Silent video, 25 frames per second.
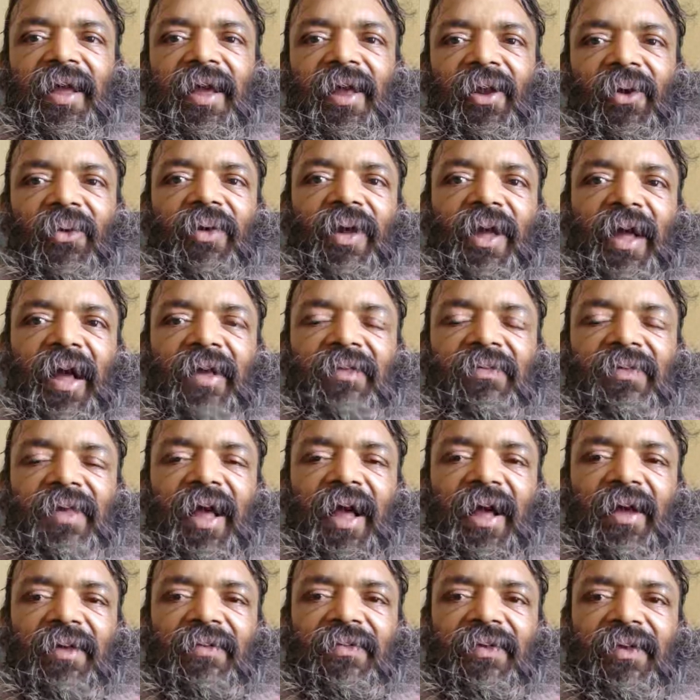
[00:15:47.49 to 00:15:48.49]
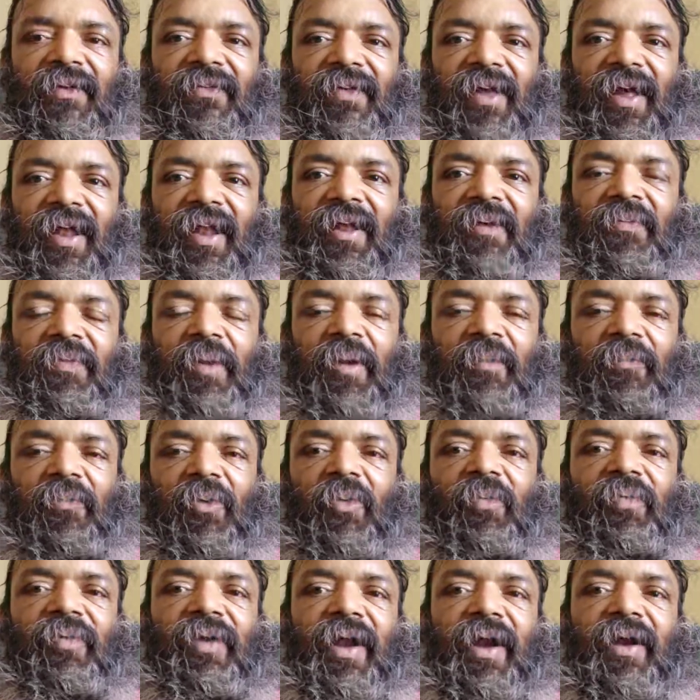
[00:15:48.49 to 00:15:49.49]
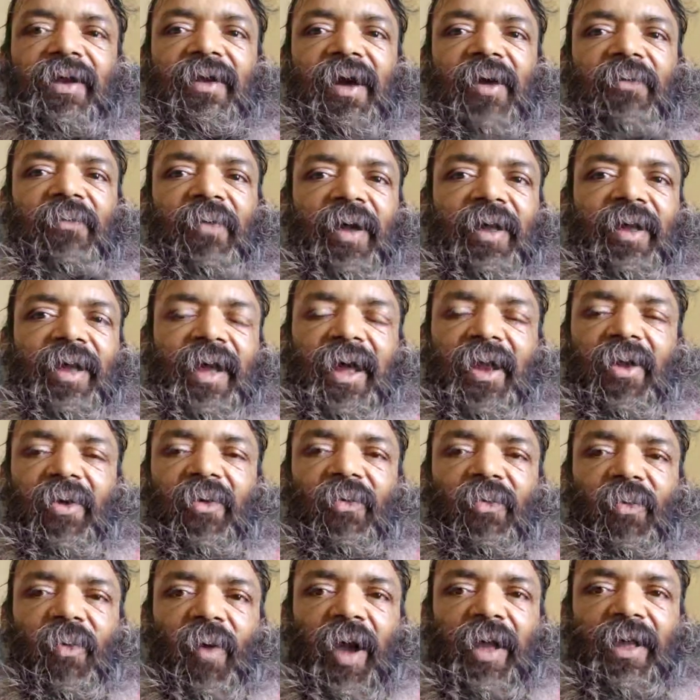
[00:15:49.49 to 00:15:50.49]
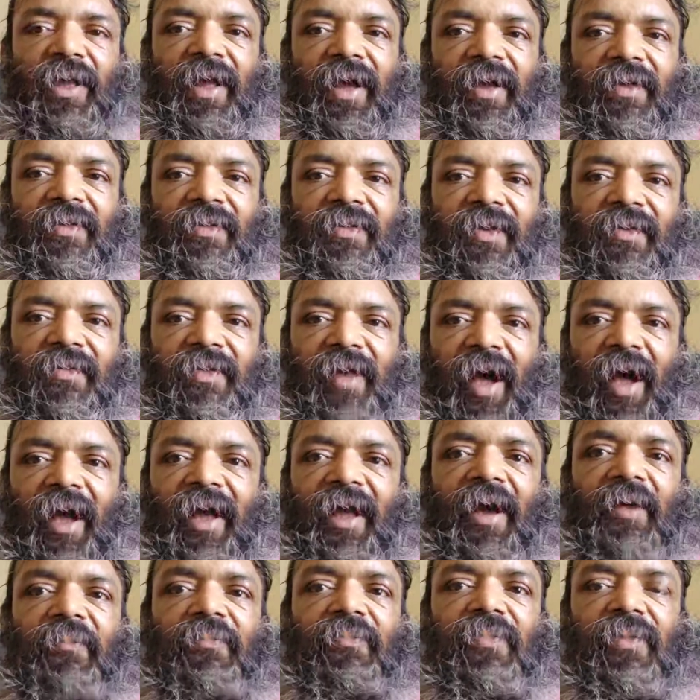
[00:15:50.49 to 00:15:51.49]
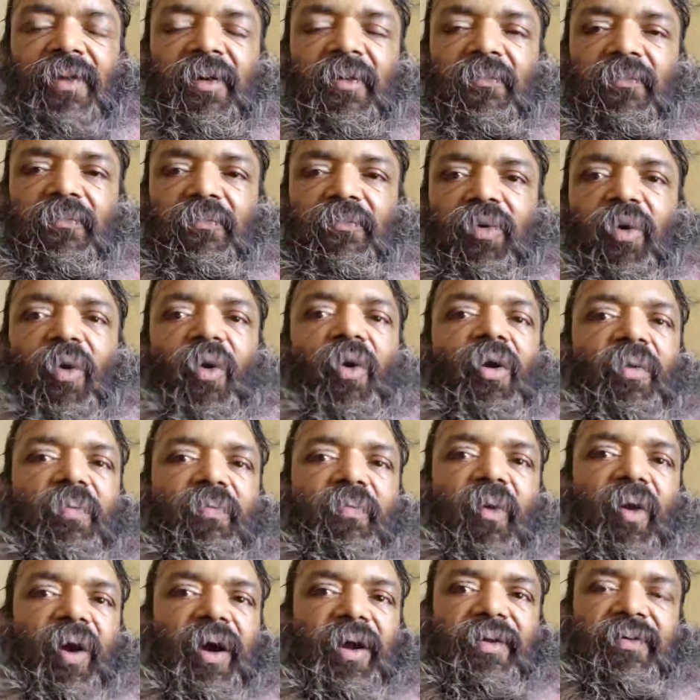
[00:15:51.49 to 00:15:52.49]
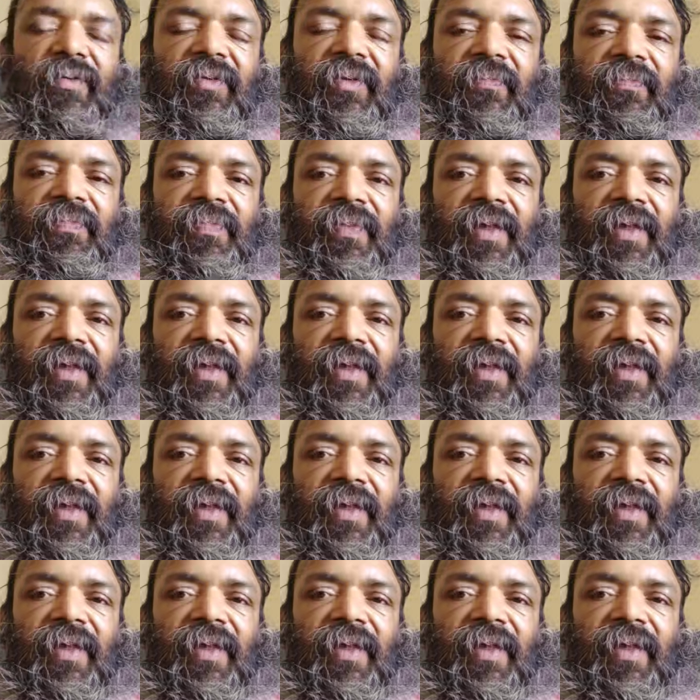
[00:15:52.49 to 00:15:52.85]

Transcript: along x axis, and if I move delta y along y axis, I have 4 points.